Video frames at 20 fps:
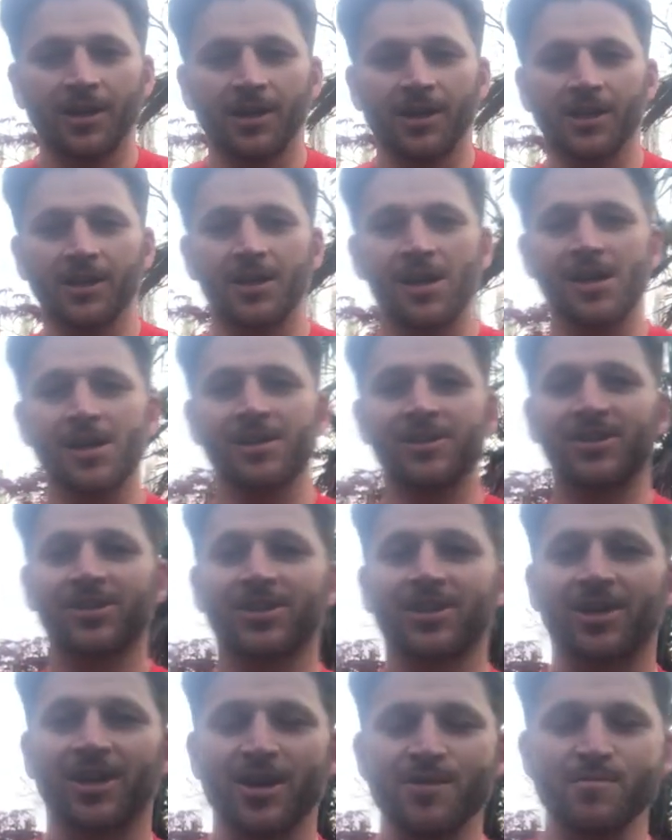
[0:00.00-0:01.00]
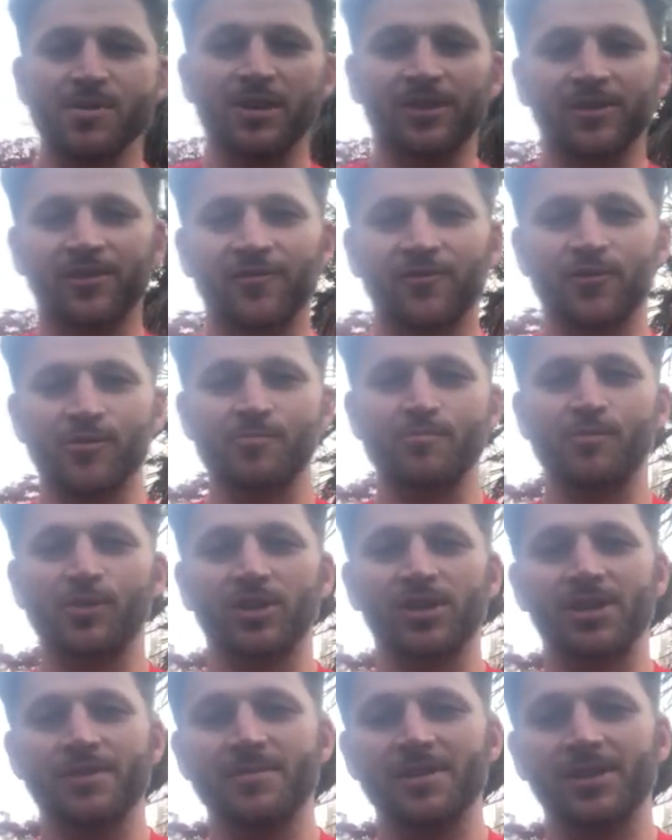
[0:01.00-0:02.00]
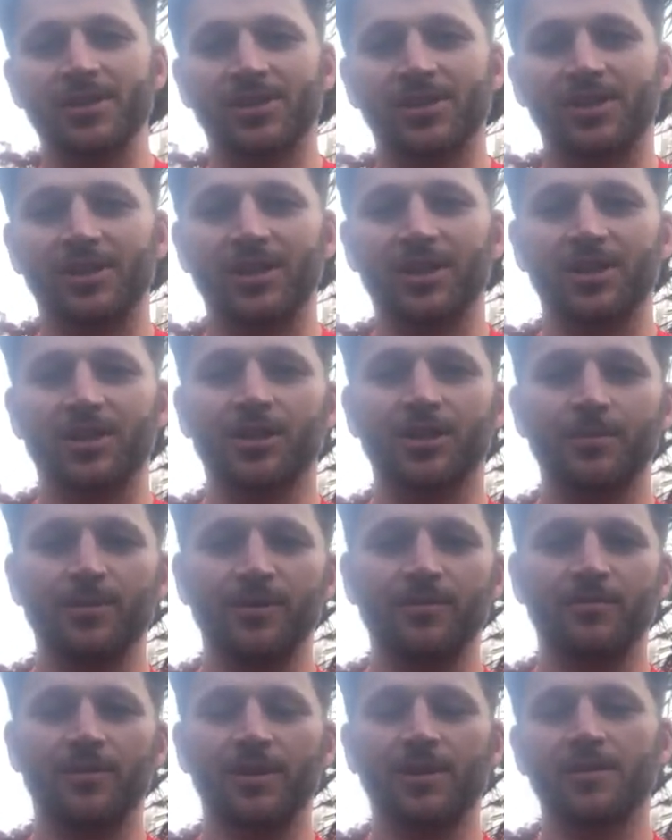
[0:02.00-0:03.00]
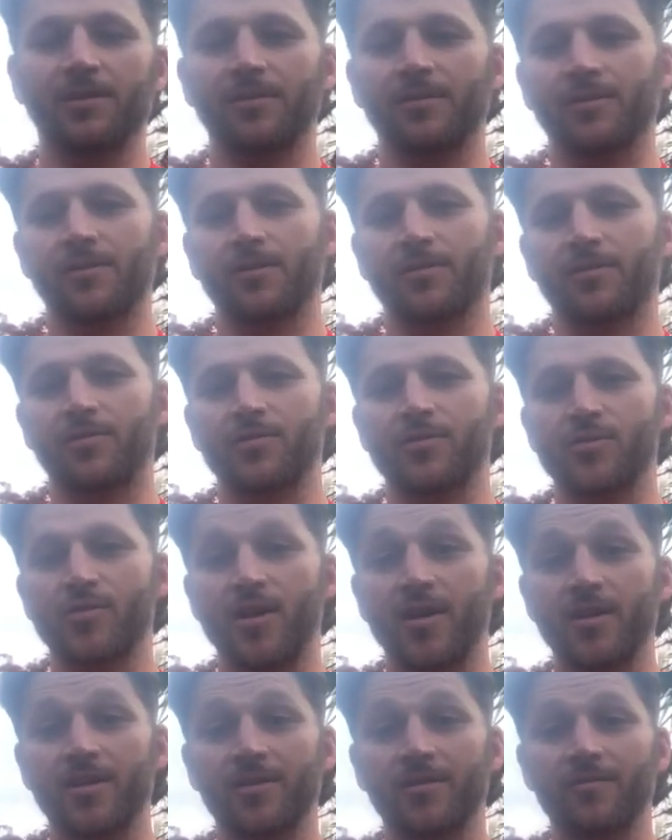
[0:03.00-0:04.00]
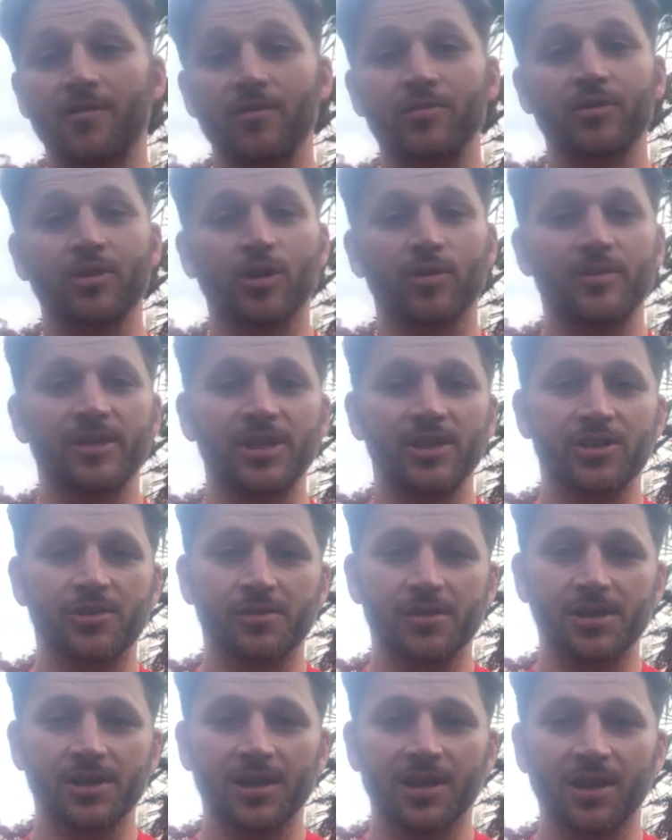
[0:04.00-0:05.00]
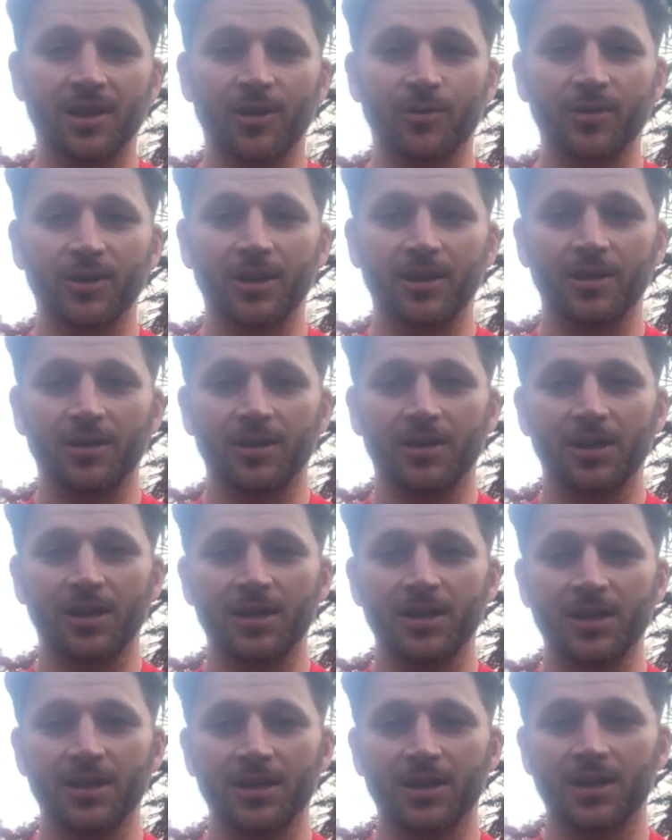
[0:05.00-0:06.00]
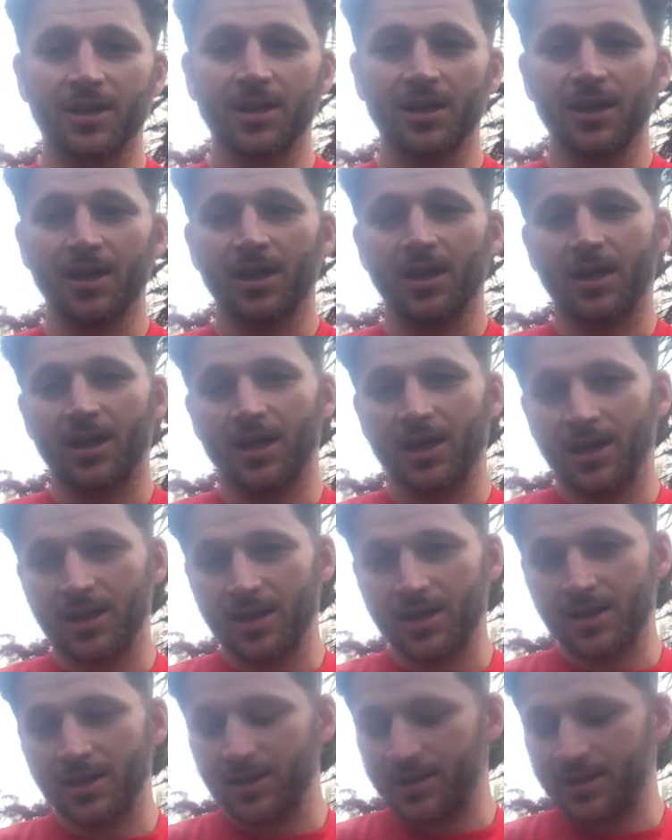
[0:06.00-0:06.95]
Hi guys, I'm Martin from Body Limits and I'm going to be running you through a very common injury that we get in our clinic, and it